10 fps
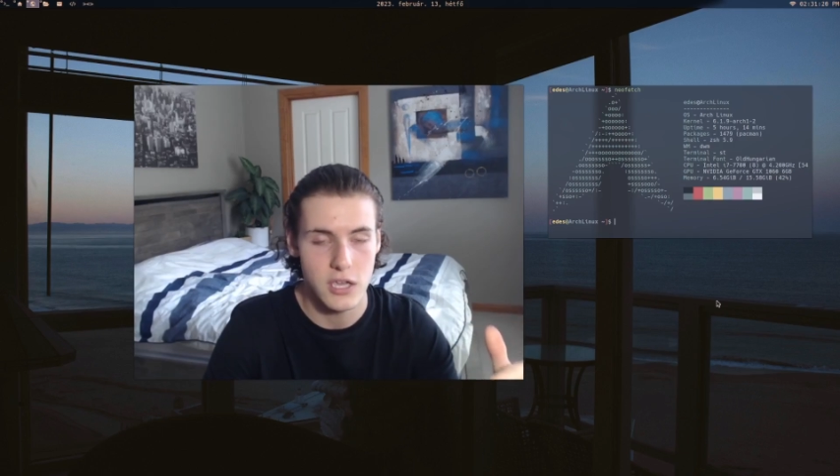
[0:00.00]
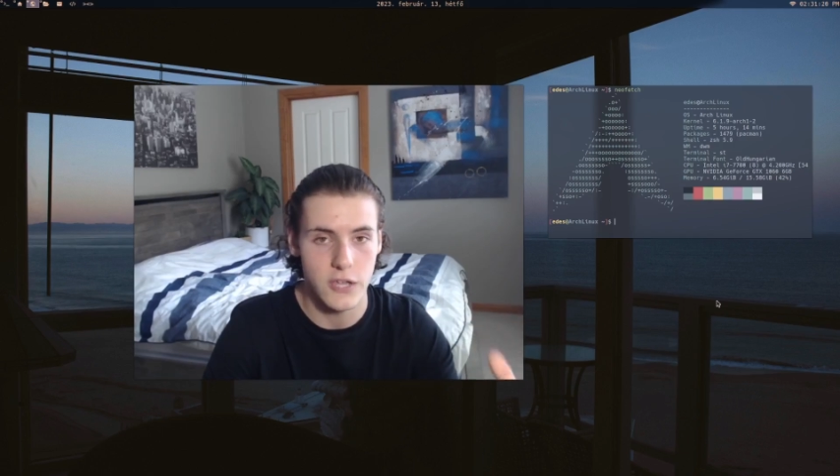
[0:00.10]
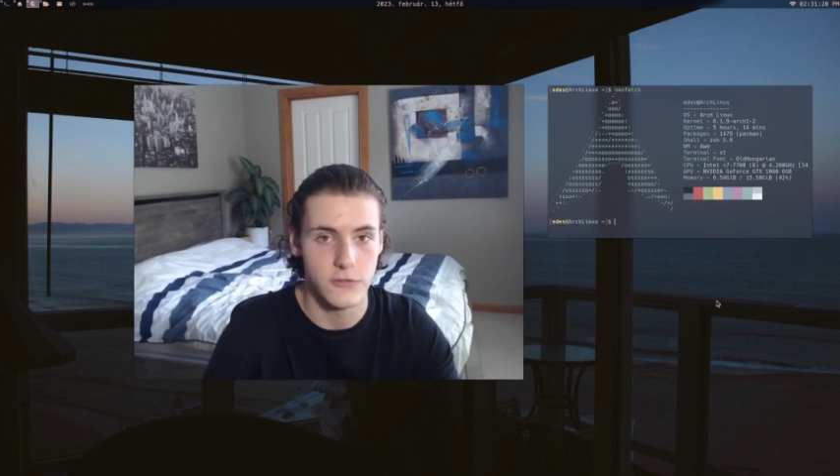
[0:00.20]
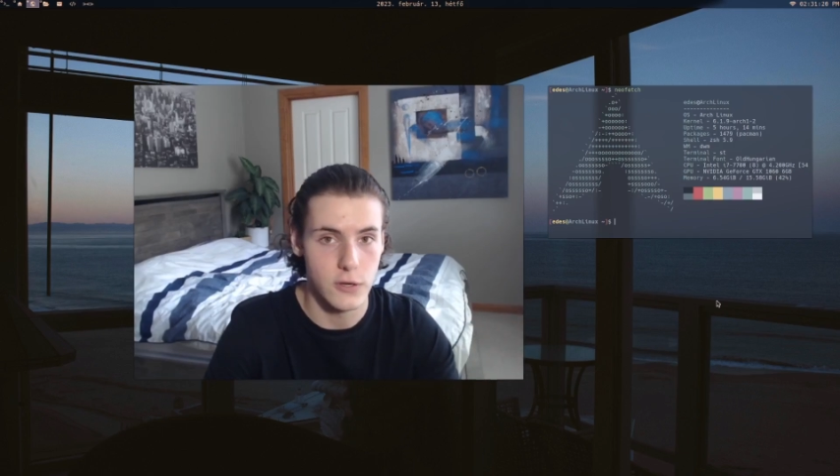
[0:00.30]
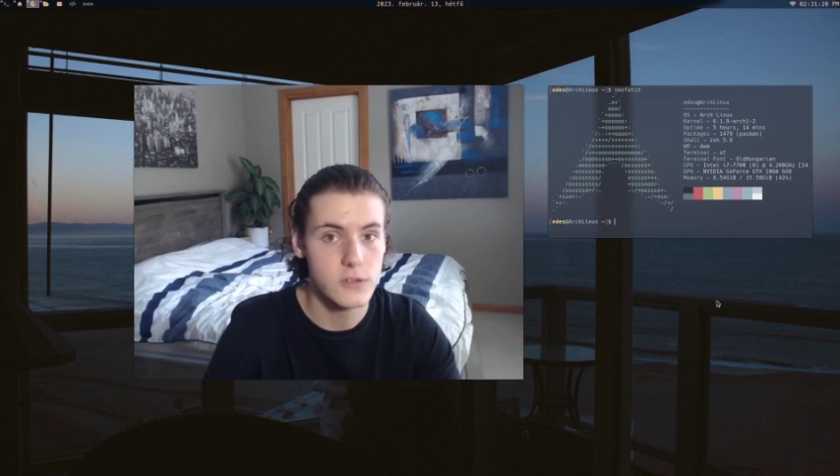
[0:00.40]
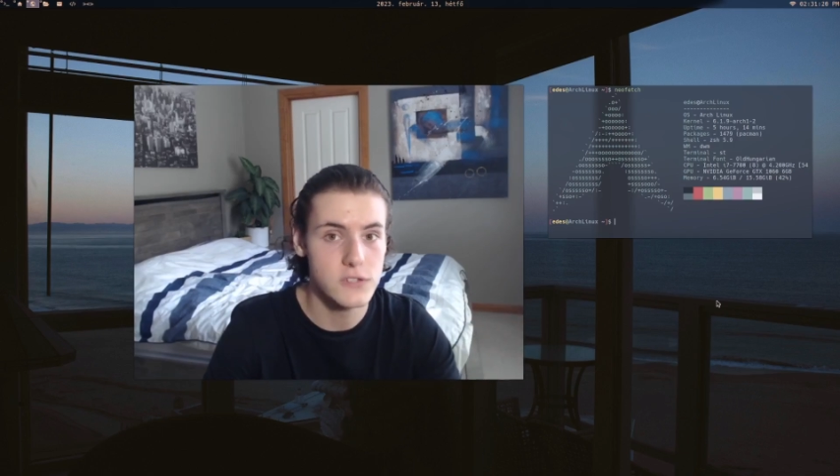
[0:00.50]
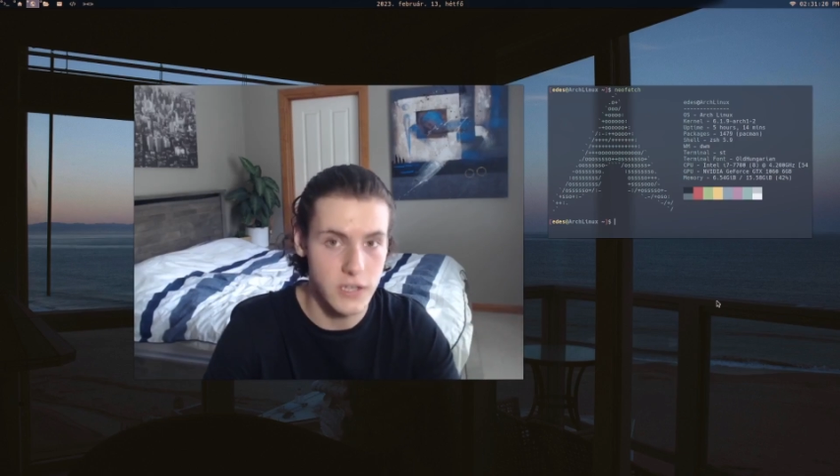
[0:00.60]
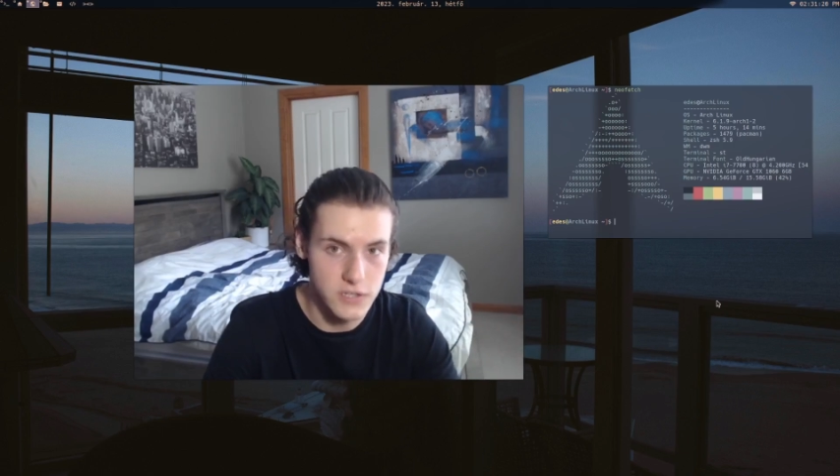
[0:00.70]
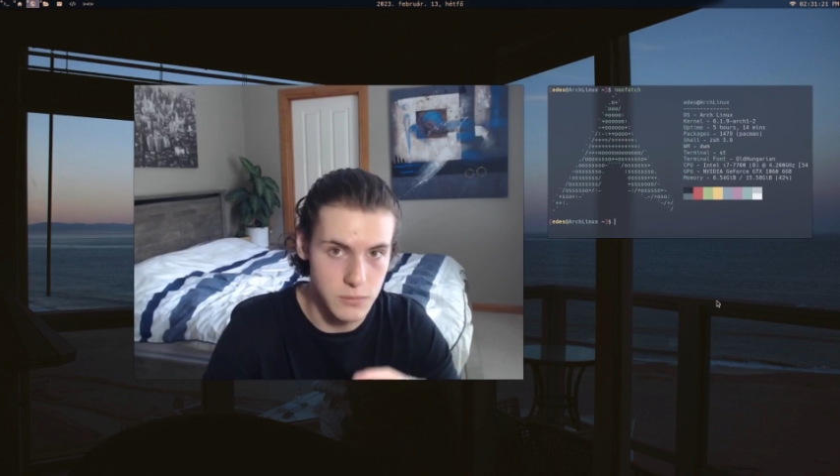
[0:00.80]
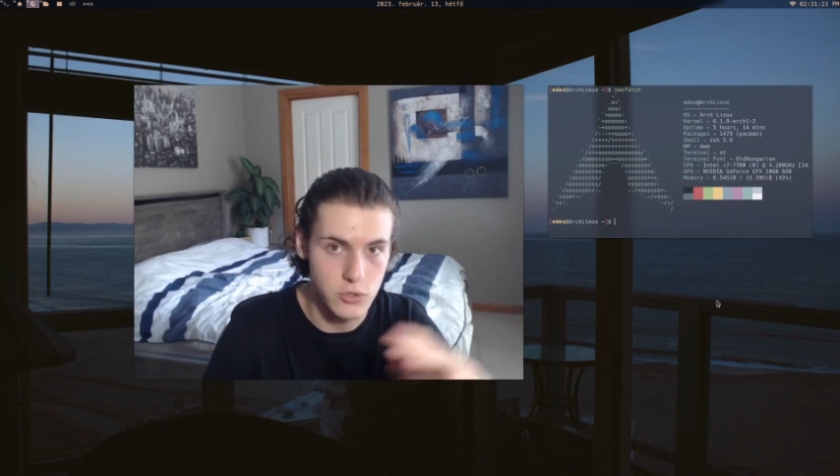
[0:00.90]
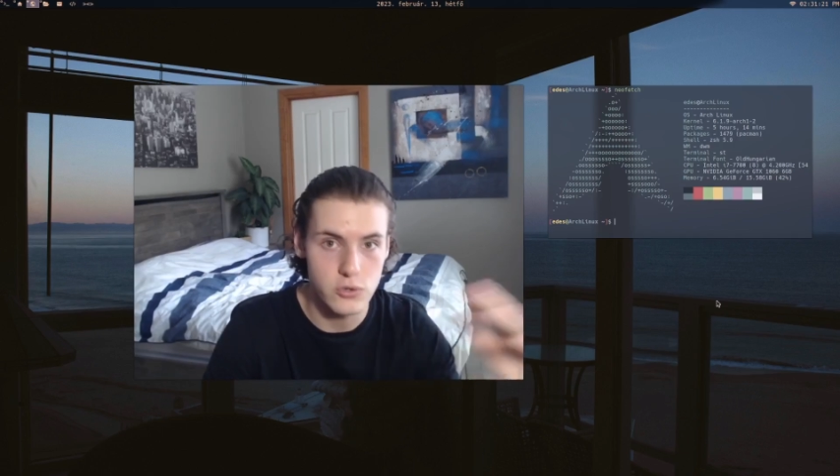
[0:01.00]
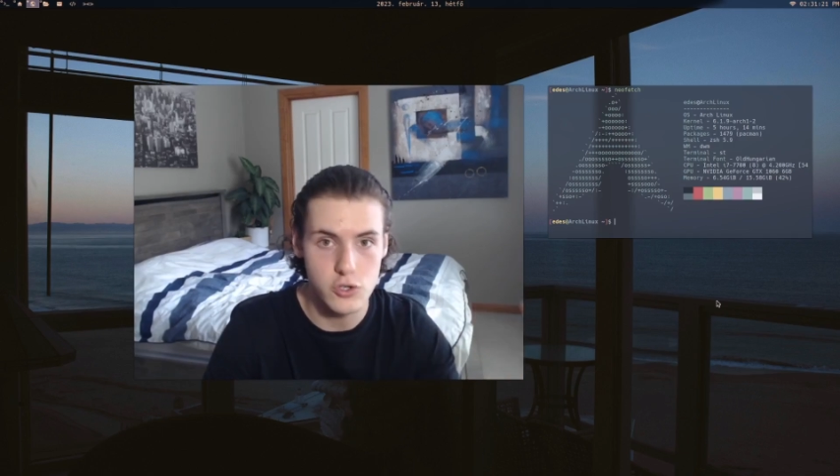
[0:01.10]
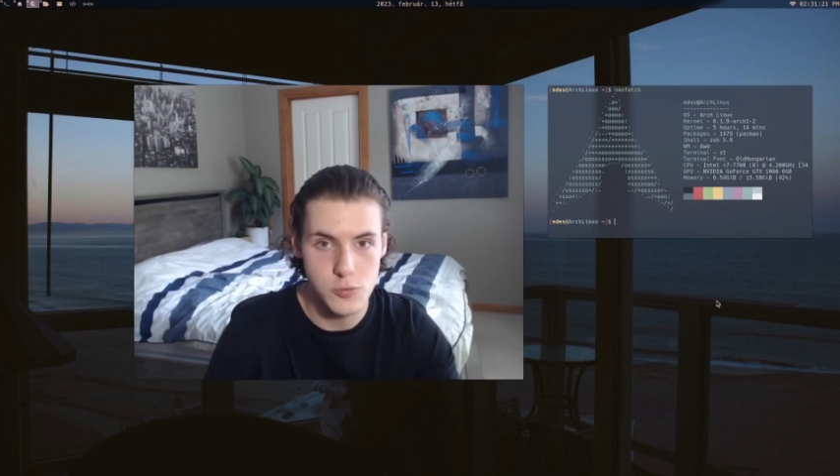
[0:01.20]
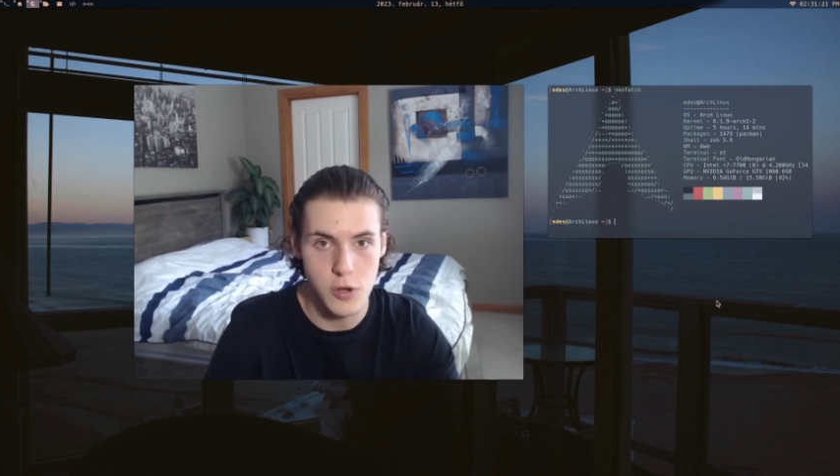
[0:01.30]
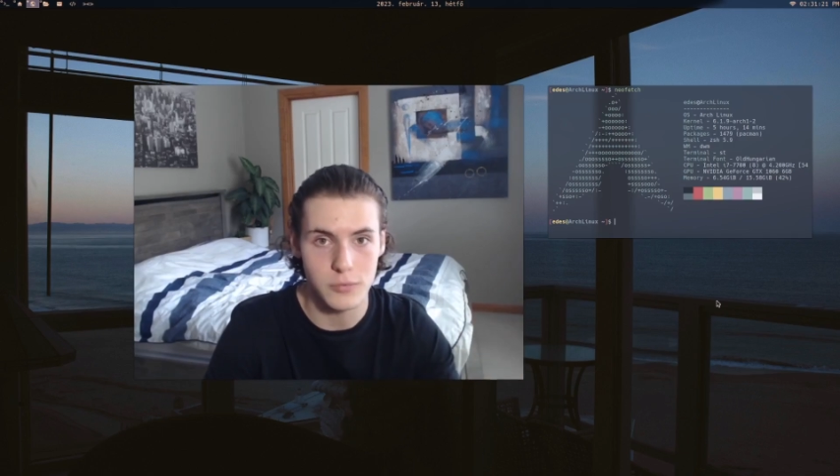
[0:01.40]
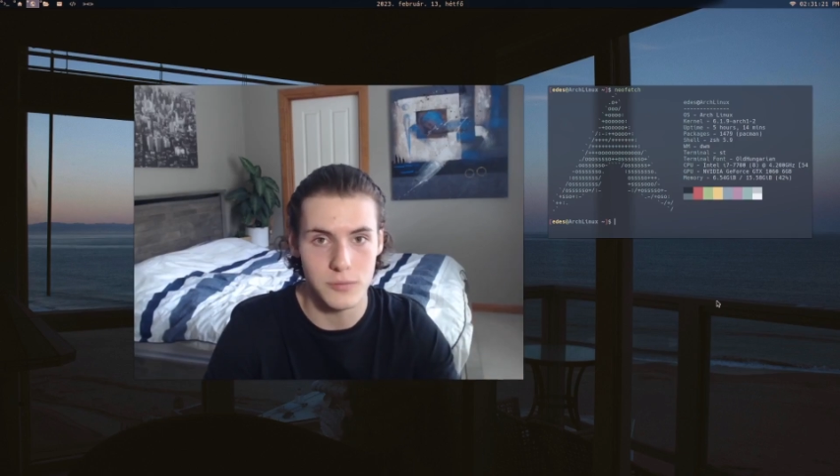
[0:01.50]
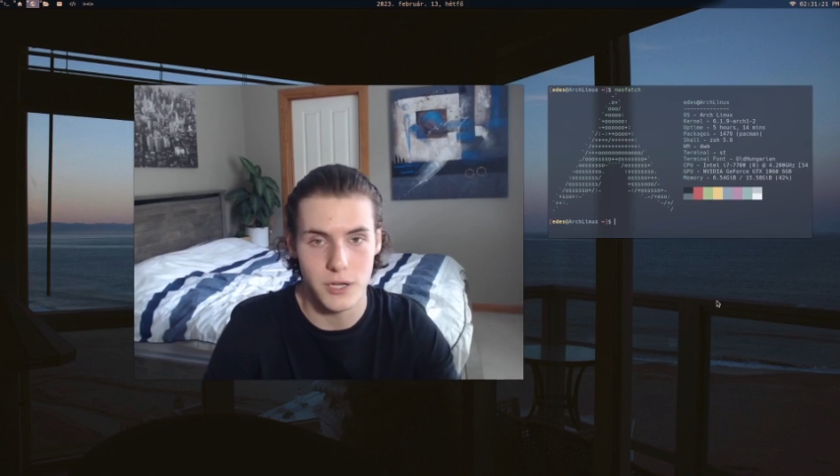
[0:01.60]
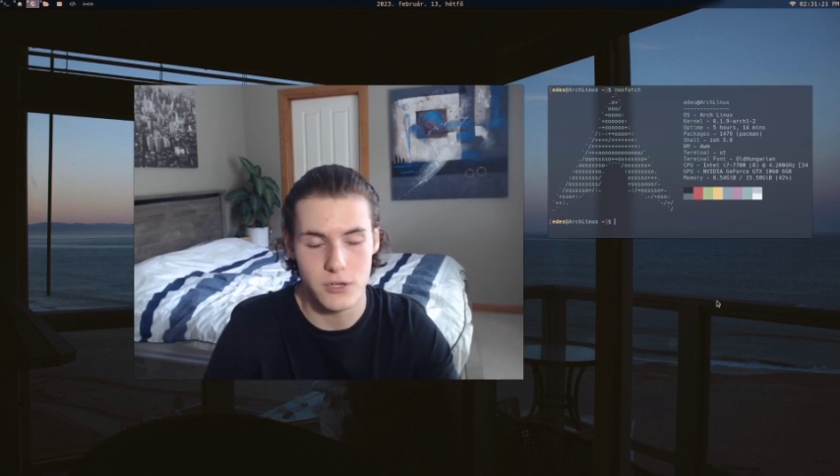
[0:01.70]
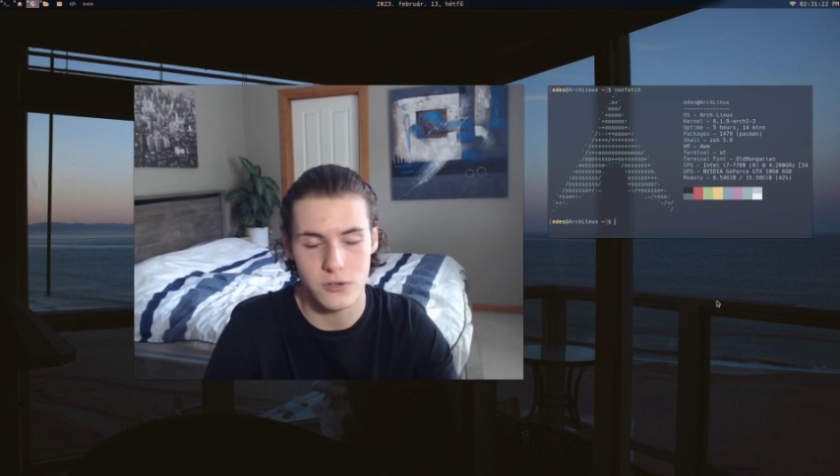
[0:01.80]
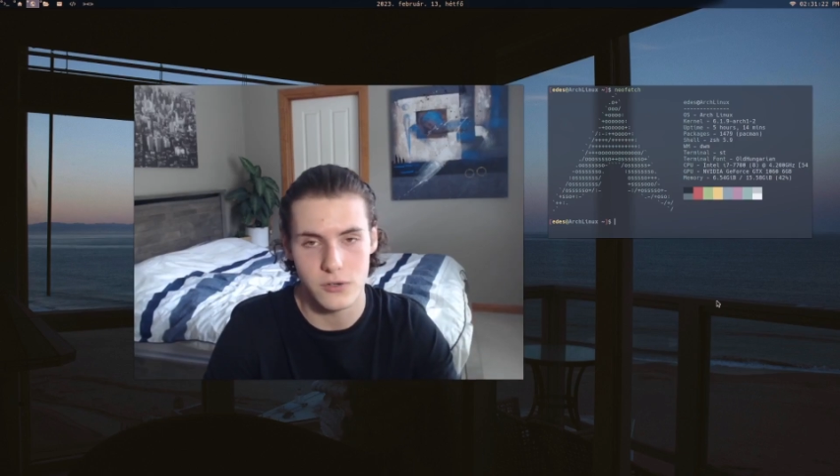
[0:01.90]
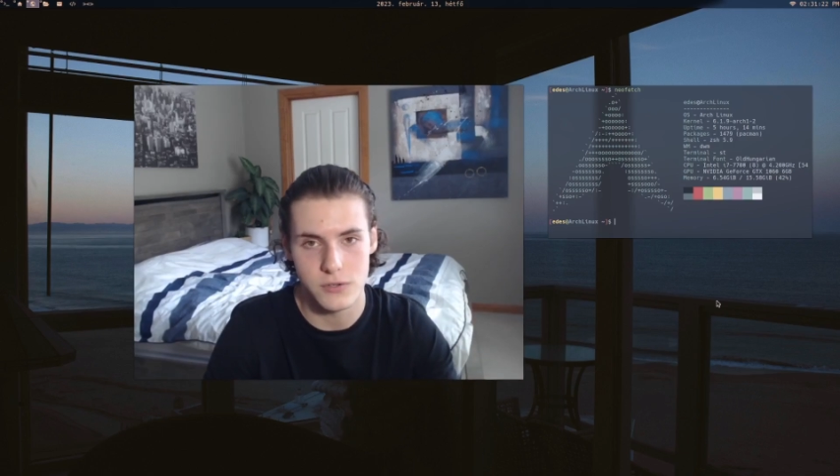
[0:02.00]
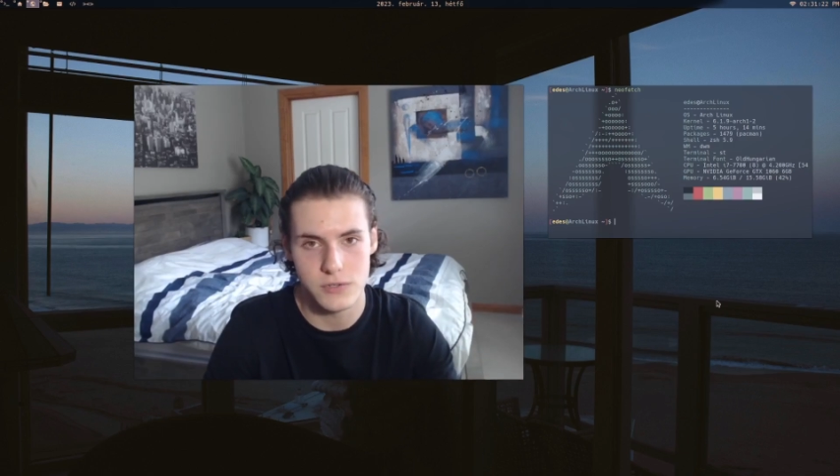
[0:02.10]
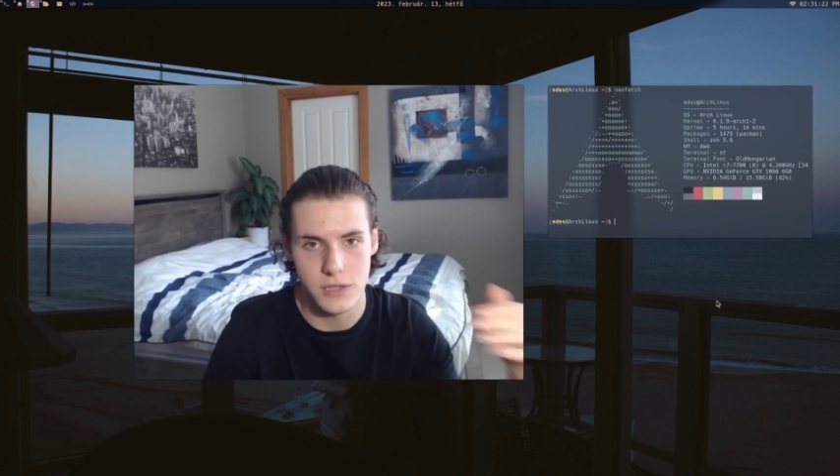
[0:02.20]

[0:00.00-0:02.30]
if there is like some huge problem that occurs,